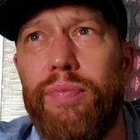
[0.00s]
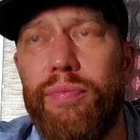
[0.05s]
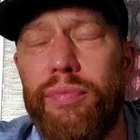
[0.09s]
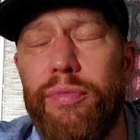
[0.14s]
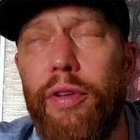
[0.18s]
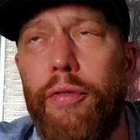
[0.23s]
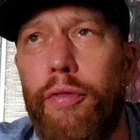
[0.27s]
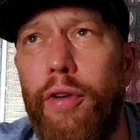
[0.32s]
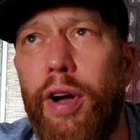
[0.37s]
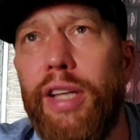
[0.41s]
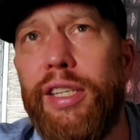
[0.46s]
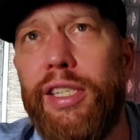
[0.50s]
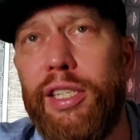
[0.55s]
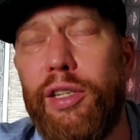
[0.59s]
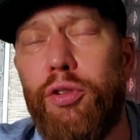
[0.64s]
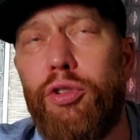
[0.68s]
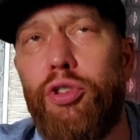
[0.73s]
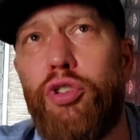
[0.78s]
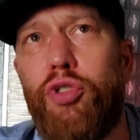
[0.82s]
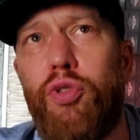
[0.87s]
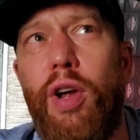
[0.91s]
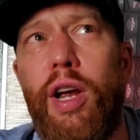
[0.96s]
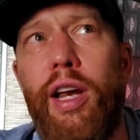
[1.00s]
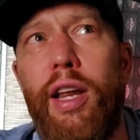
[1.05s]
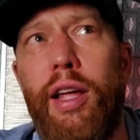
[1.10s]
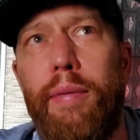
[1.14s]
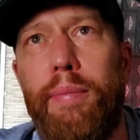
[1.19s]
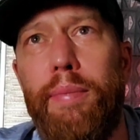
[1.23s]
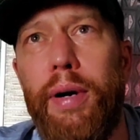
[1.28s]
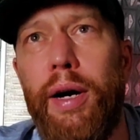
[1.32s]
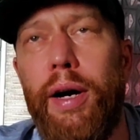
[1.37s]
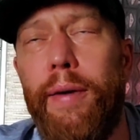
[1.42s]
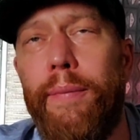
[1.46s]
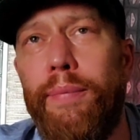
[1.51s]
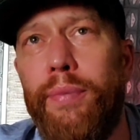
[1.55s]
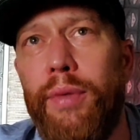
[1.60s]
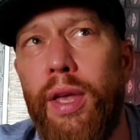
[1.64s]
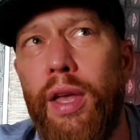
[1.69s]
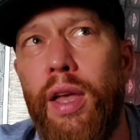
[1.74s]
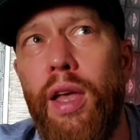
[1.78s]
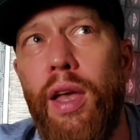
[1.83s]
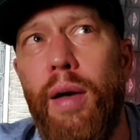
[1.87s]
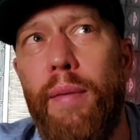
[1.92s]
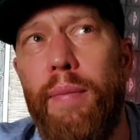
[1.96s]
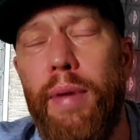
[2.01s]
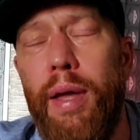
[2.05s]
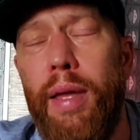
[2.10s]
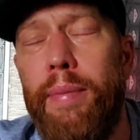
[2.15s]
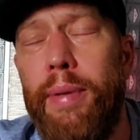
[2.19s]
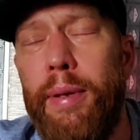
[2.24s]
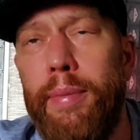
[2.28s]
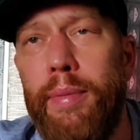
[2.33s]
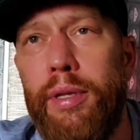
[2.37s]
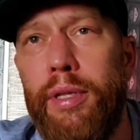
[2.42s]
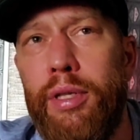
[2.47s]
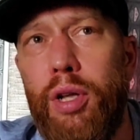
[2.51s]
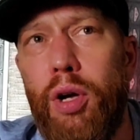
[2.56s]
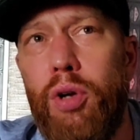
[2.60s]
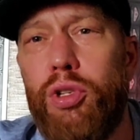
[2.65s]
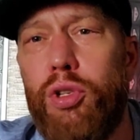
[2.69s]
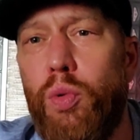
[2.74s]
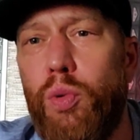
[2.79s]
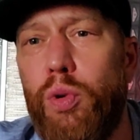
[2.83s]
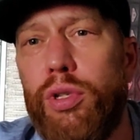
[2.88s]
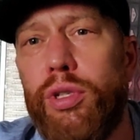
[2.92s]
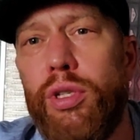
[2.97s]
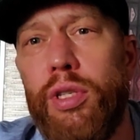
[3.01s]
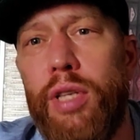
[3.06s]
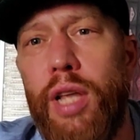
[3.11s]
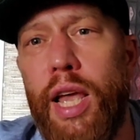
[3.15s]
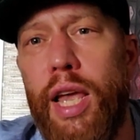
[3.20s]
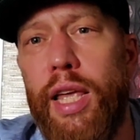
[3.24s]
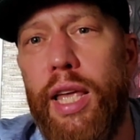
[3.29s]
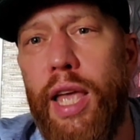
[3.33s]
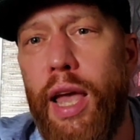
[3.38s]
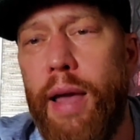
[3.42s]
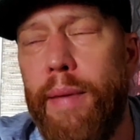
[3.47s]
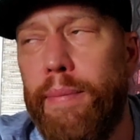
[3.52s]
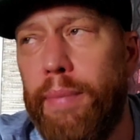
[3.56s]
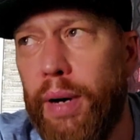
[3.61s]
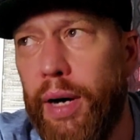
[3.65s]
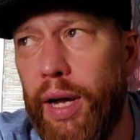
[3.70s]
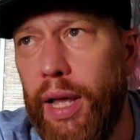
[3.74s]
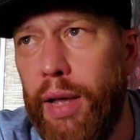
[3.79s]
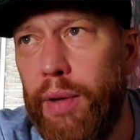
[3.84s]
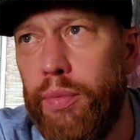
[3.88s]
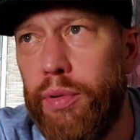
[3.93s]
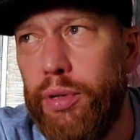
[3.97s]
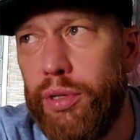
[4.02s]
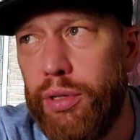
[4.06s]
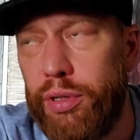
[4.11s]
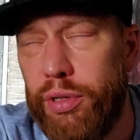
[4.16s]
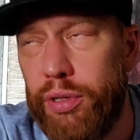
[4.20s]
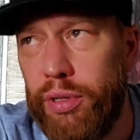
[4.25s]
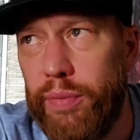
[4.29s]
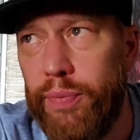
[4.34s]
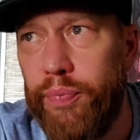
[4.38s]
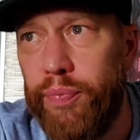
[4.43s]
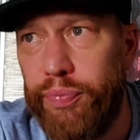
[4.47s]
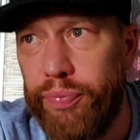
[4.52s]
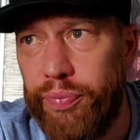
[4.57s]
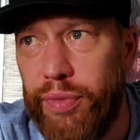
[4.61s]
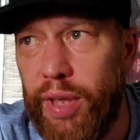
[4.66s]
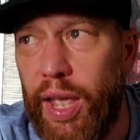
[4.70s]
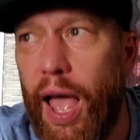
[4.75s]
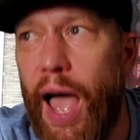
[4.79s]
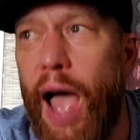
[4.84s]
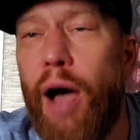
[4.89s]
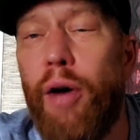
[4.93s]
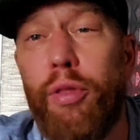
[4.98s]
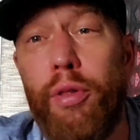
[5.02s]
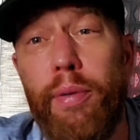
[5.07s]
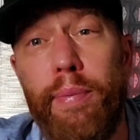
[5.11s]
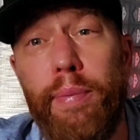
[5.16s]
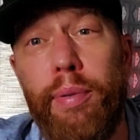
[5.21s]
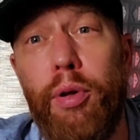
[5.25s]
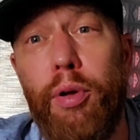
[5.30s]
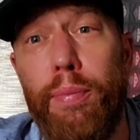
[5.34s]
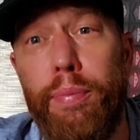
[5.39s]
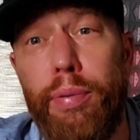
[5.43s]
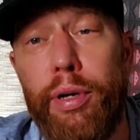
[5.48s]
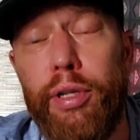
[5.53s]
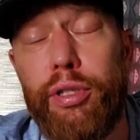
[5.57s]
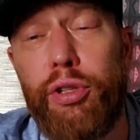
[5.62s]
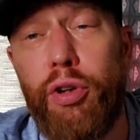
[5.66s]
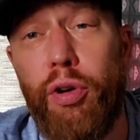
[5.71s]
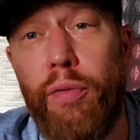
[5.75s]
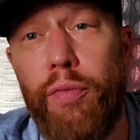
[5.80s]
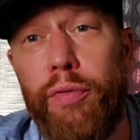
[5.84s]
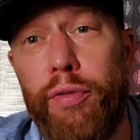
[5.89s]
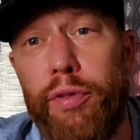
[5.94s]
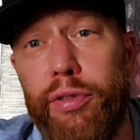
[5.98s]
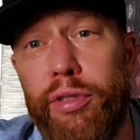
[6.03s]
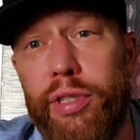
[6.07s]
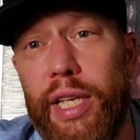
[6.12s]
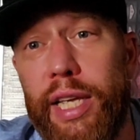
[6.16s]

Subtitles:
the fight's in Australia, but maybe Mendoza wasn't there yet, but it was out of the blue press conference.